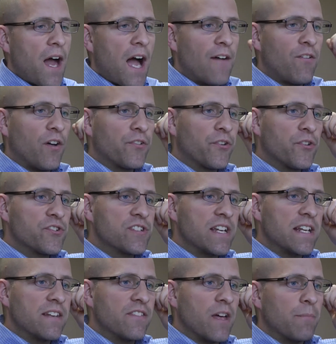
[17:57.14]
I've also
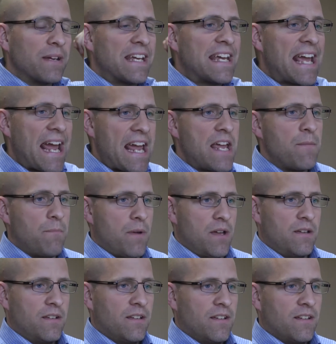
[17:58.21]
seen them game
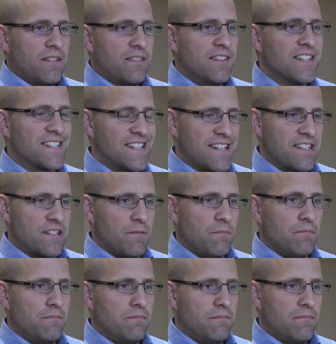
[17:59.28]
the
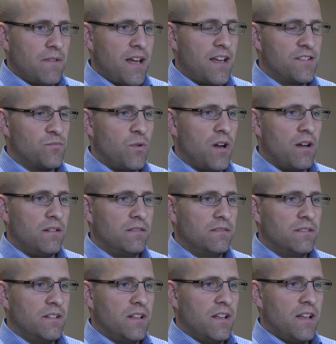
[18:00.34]
system as well,
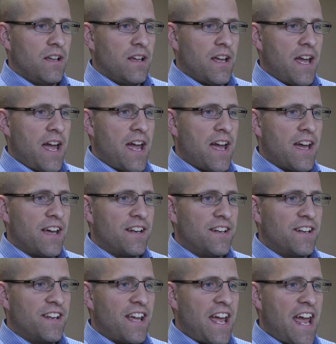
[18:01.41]

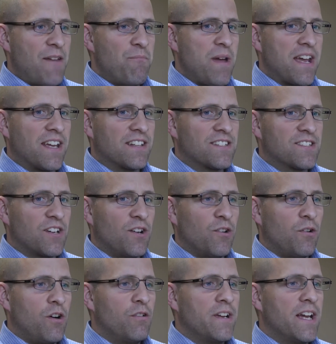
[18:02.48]
and make it
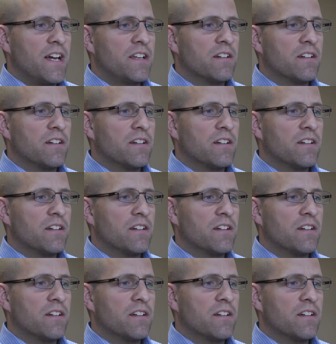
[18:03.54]
so, oh yeah,